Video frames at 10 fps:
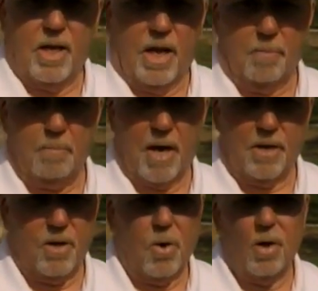And by
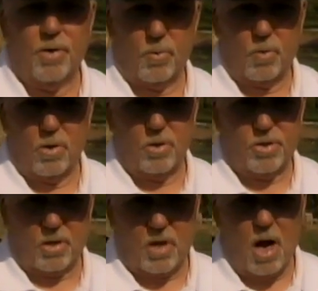knowing the
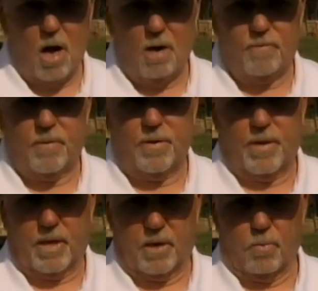rules of golf,
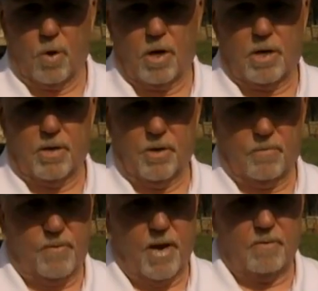they can work in your
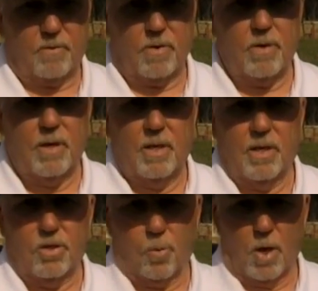favor
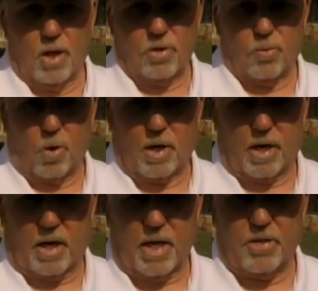as well as work
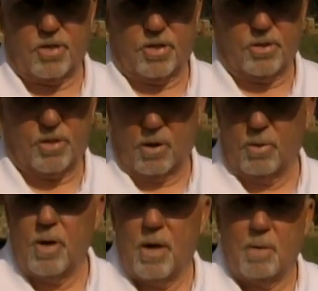against you. So
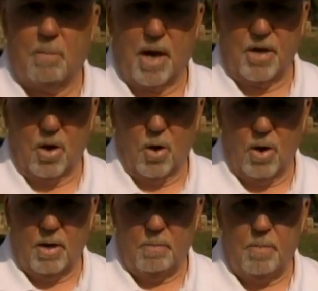by
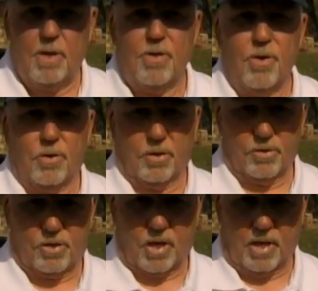knowing them, you can
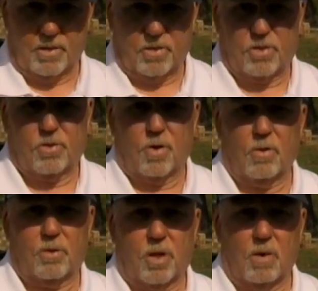cut
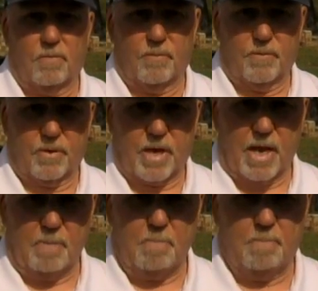strokes off of your game.